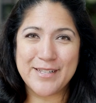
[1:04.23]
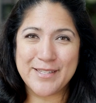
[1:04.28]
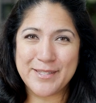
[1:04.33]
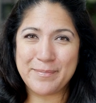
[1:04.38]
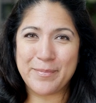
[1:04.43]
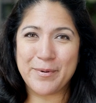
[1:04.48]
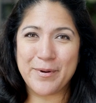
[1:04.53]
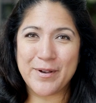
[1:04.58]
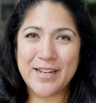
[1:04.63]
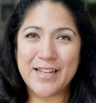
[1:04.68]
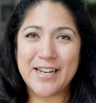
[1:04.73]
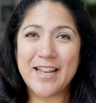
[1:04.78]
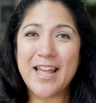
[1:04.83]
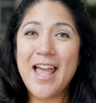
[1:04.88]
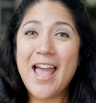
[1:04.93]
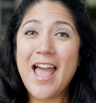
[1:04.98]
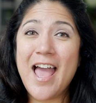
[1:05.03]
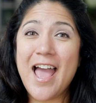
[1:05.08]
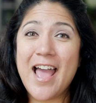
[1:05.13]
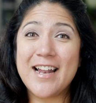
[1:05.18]
disappointed
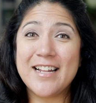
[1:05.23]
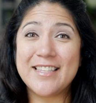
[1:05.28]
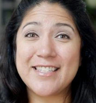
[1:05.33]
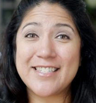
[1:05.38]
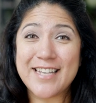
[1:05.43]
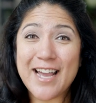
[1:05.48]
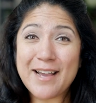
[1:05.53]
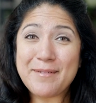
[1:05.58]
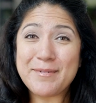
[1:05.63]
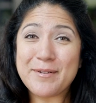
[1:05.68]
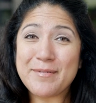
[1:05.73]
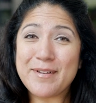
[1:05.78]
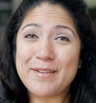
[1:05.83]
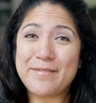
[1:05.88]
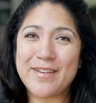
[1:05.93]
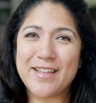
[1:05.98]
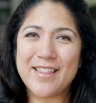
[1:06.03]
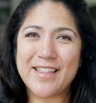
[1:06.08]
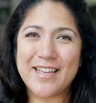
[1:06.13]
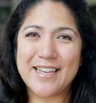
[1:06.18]
and it's time to
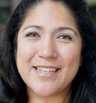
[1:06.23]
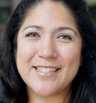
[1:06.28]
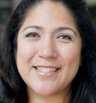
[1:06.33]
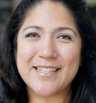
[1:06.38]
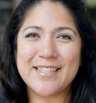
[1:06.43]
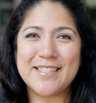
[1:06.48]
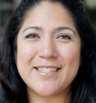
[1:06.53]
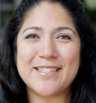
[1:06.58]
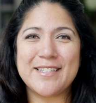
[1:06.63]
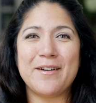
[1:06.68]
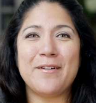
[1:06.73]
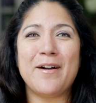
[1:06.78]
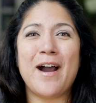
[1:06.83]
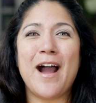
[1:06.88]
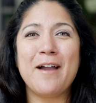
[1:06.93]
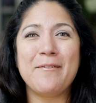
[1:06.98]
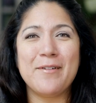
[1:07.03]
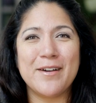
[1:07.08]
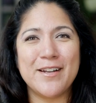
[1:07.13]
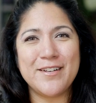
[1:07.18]
refill these. And so
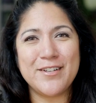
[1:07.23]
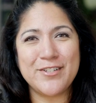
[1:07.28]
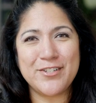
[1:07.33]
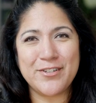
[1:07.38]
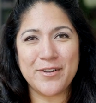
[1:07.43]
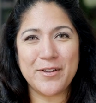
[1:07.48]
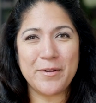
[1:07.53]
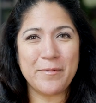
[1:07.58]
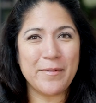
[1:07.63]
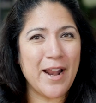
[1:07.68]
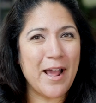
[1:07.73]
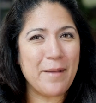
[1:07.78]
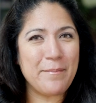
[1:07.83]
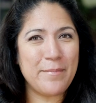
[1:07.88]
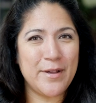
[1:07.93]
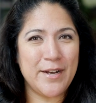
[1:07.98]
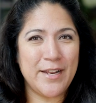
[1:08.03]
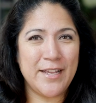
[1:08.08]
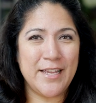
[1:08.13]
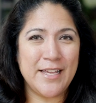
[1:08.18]
I wanted to show you what
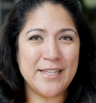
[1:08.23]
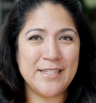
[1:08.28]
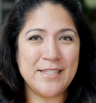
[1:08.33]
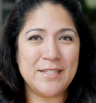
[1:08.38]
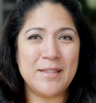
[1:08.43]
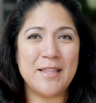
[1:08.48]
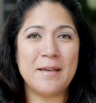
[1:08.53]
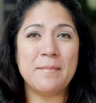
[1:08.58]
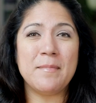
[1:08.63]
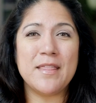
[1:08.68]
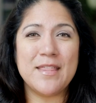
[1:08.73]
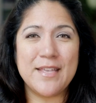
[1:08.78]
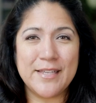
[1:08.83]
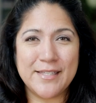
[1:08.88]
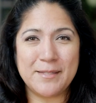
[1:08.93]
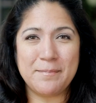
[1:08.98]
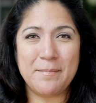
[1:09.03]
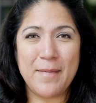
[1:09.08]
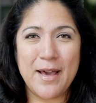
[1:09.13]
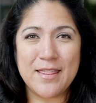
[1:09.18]
I'm putting into them
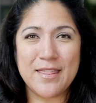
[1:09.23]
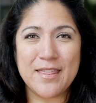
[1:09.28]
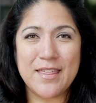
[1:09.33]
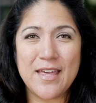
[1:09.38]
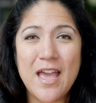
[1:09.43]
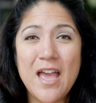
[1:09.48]
this month.